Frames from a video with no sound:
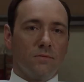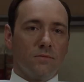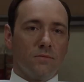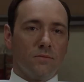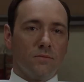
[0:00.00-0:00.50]

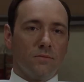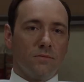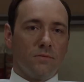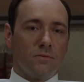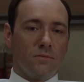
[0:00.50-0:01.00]

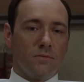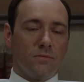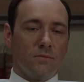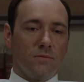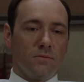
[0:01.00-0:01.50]

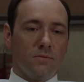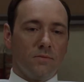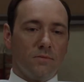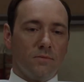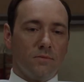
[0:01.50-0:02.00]

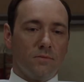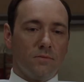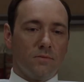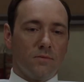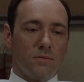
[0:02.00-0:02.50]

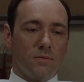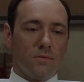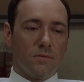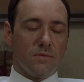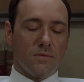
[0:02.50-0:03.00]

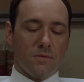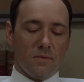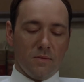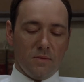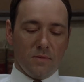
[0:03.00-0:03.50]

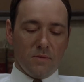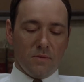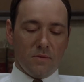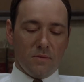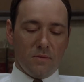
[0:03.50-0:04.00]

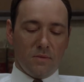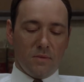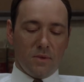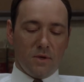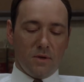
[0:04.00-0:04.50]

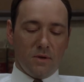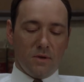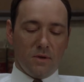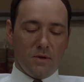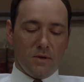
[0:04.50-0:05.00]

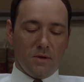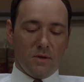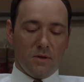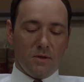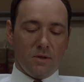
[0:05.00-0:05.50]

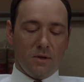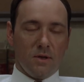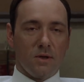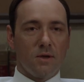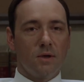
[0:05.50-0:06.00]

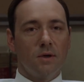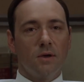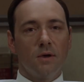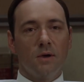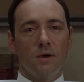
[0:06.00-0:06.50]

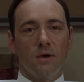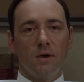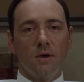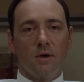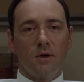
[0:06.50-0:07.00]
[no speech]